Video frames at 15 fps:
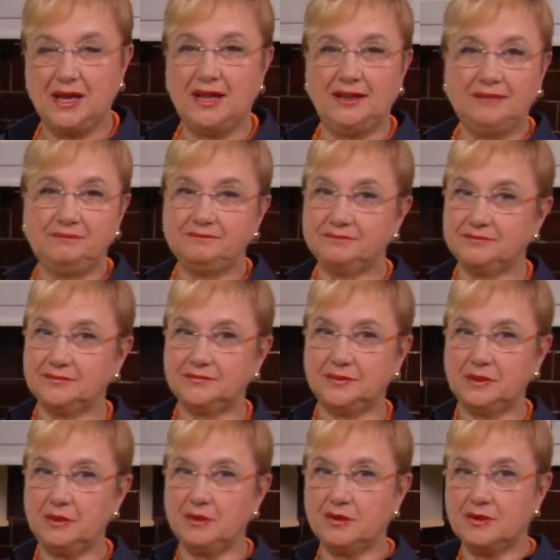Well,
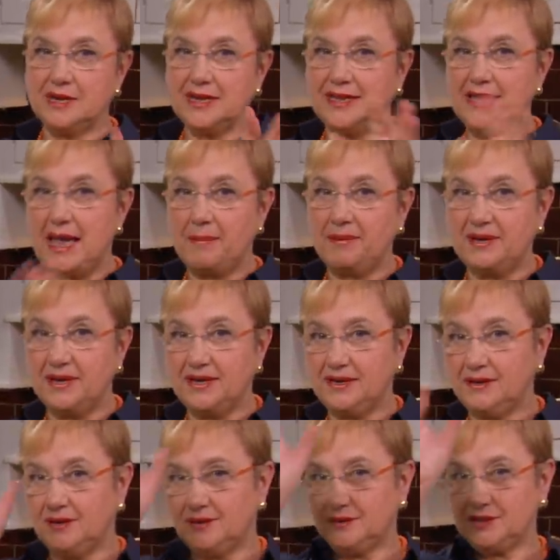we were in the
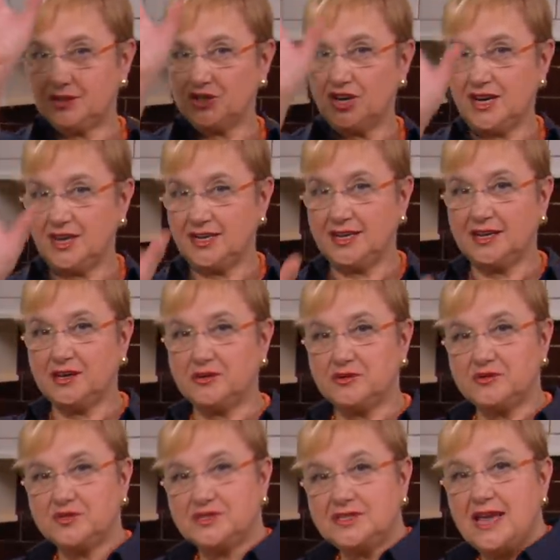Apennine, you know, the chain that
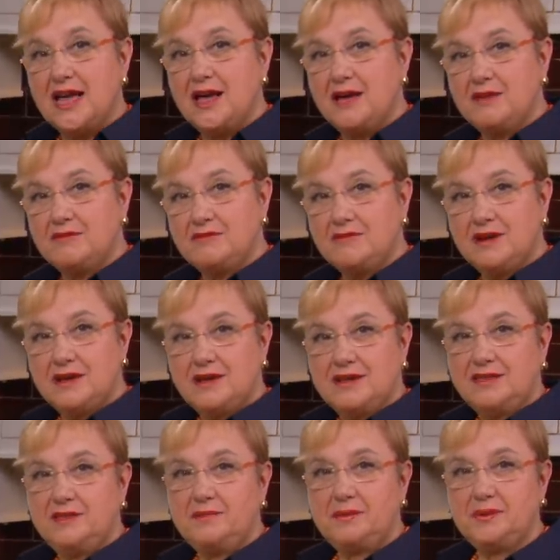goes down
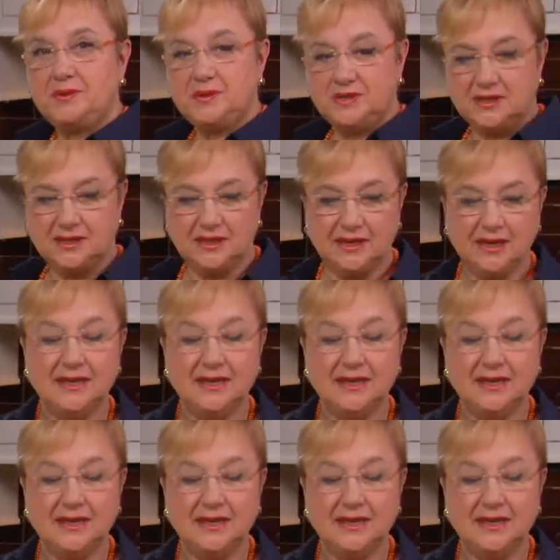the boot.